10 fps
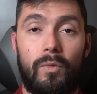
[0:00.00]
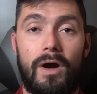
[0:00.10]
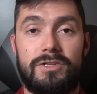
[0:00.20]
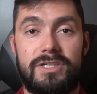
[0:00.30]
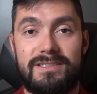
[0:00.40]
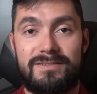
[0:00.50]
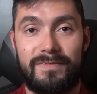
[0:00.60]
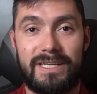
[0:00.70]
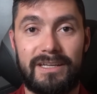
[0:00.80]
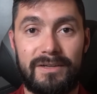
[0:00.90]
watching some
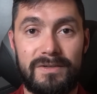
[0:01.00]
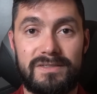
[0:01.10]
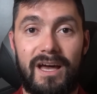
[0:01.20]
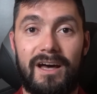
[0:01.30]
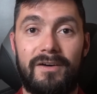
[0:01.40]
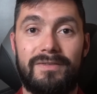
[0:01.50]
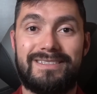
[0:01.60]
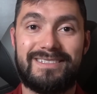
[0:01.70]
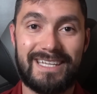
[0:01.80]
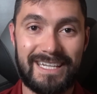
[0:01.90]
videos of
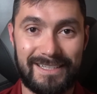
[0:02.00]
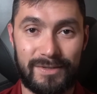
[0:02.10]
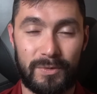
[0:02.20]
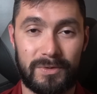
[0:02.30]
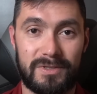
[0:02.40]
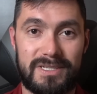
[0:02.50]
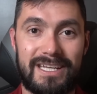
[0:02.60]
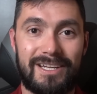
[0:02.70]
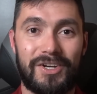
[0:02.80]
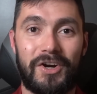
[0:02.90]
city tours
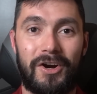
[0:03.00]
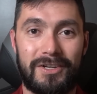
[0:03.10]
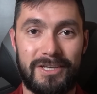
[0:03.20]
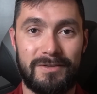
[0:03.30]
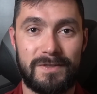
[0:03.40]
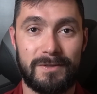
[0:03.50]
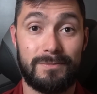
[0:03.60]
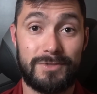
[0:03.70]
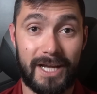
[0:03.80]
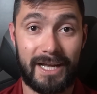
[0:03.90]
here on
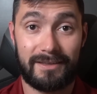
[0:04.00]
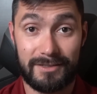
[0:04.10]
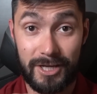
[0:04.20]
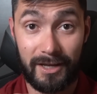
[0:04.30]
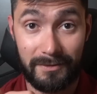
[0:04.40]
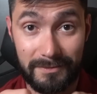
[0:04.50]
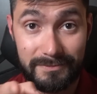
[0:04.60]
YouTube. Check out the channel.